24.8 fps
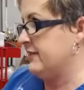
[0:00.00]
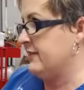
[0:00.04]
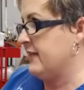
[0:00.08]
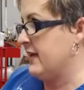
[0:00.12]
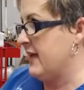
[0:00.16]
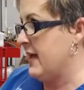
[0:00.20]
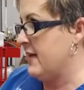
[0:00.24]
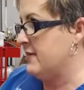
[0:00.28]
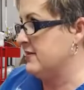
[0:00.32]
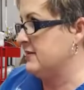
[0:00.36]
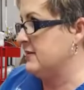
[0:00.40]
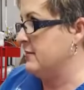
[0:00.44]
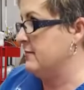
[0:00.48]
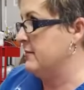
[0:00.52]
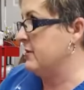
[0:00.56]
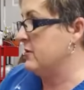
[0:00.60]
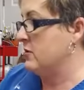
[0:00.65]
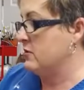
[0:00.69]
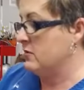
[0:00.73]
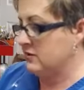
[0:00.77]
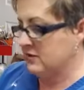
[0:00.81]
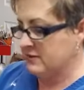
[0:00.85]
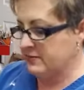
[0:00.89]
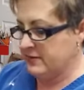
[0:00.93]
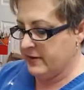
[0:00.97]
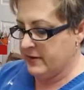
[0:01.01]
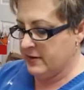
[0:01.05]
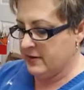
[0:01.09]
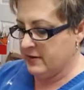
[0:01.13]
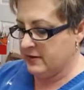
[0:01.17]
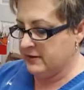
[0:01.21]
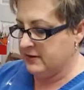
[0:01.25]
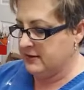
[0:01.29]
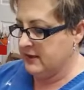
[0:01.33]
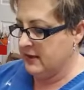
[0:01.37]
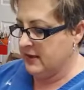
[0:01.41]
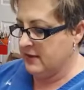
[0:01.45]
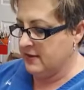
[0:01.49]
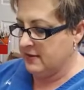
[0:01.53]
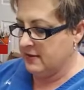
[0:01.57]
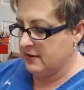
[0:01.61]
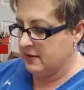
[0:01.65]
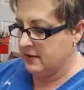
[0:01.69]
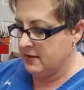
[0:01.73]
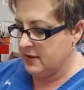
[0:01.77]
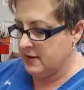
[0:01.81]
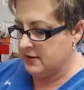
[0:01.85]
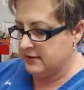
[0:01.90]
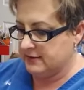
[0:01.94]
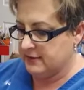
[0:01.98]
if I have some mineral spirits in the
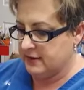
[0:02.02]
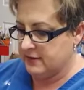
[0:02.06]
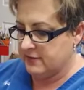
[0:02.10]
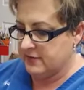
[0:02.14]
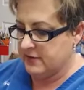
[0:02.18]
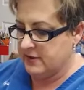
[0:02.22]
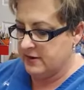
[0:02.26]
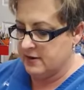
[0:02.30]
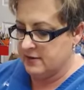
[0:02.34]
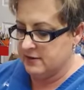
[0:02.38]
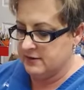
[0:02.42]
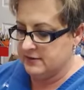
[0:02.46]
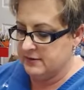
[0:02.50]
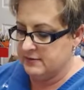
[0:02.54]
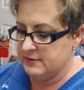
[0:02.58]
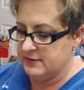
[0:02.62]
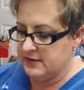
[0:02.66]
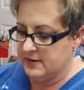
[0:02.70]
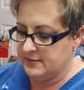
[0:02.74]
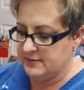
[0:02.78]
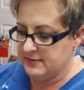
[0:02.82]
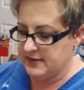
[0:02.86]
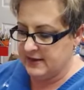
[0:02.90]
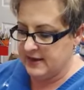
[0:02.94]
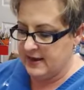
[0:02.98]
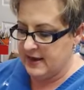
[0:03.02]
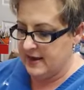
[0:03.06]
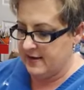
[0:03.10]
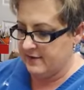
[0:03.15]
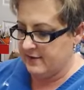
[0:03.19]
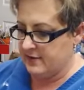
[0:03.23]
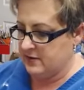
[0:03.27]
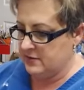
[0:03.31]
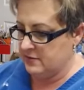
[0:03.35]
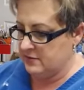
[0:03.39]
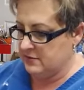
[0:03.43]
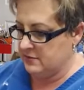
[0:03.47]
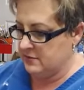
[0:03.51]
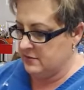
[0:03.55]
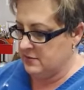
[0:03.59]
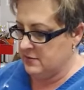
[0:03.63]
closet over here. Sometimes I have a